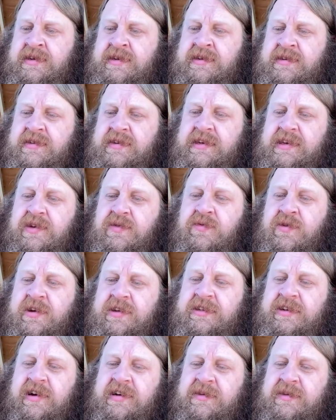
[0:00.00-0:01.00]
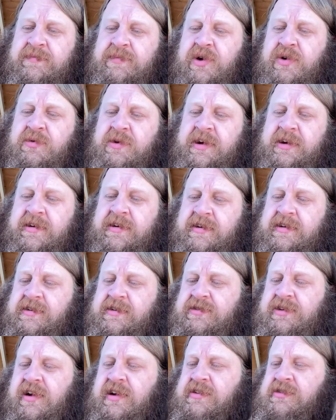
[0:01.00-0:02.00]
Like, you want to talk to Beauregard, go
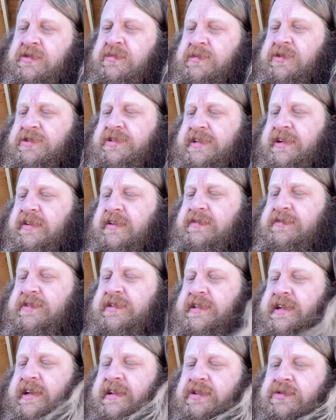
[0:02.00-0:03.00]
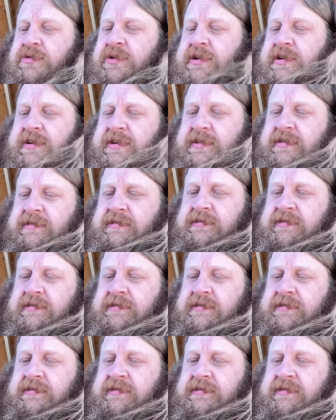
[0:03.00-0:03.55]
talk to him yourself. He's got a Twitter.